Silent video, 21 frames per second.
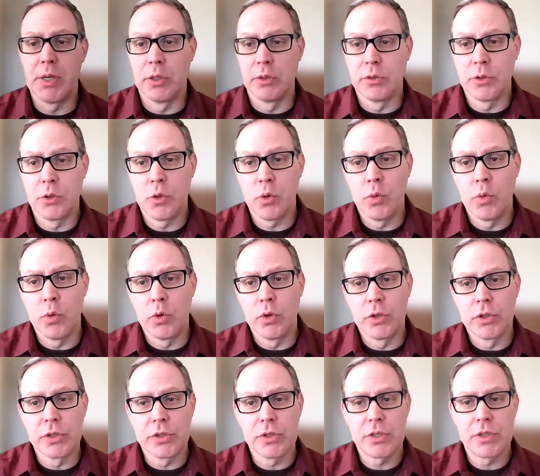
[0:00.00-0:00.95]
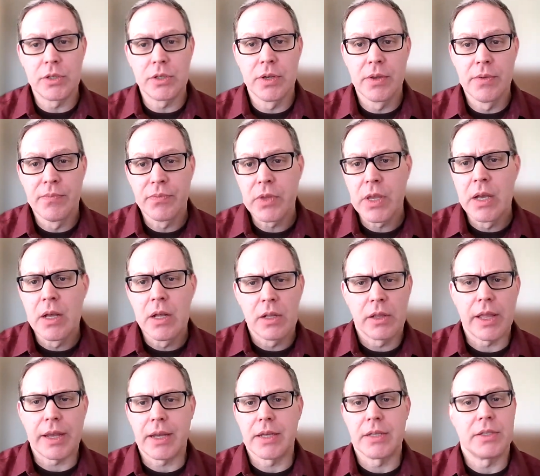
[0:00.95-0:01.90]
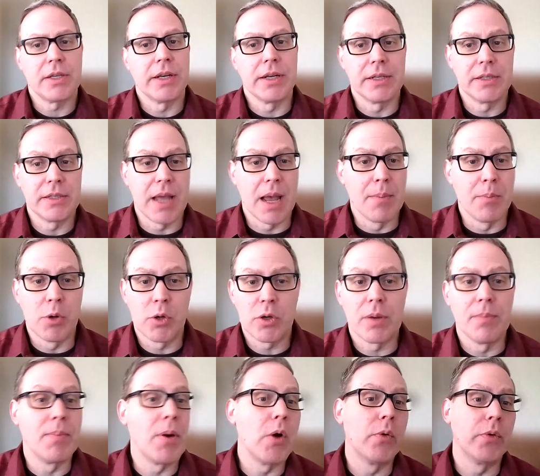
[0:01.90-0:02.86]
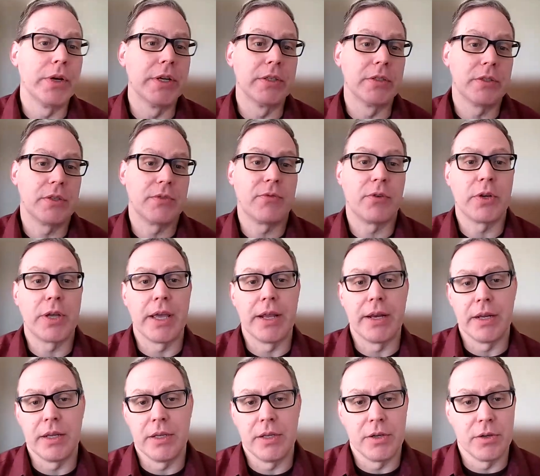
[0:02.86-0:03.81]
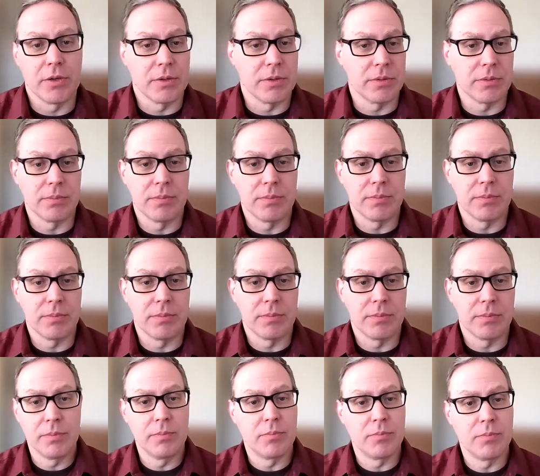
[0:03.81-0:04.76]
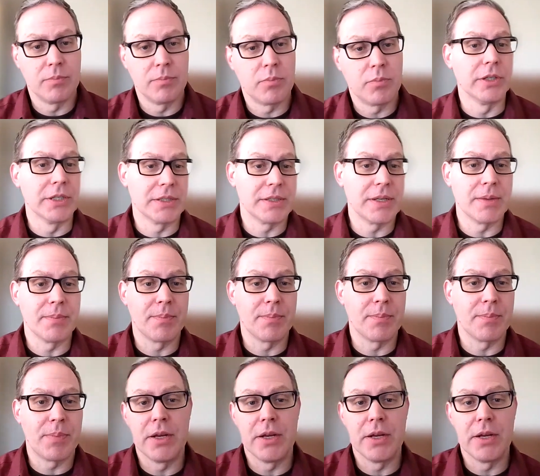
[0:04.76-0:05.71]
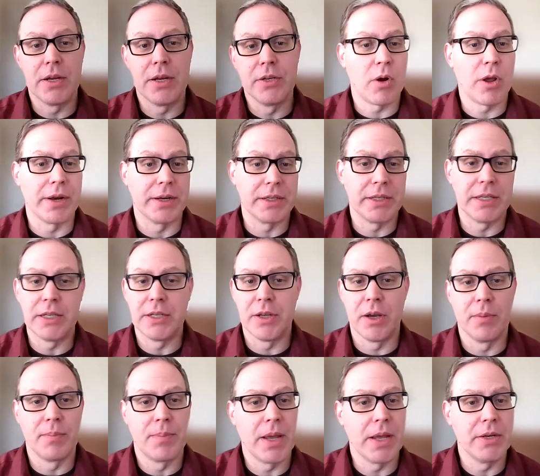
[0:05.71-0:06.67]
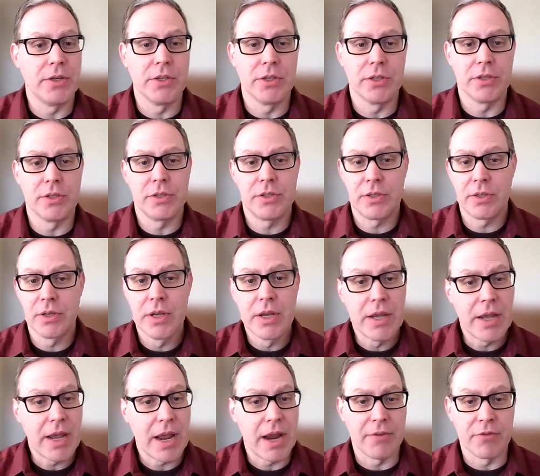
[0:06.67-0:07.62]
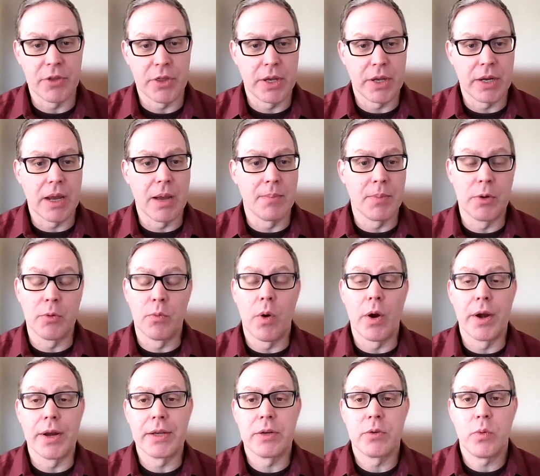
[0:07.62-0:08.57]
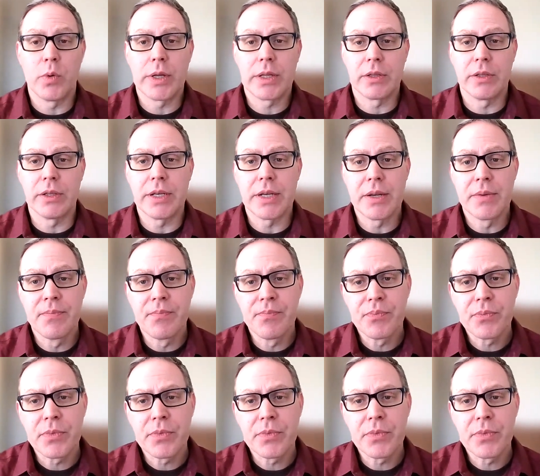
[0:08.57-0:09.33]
build tools. Like I said, example components for getting your product listing pages, product detail pages, everything up and running quickly.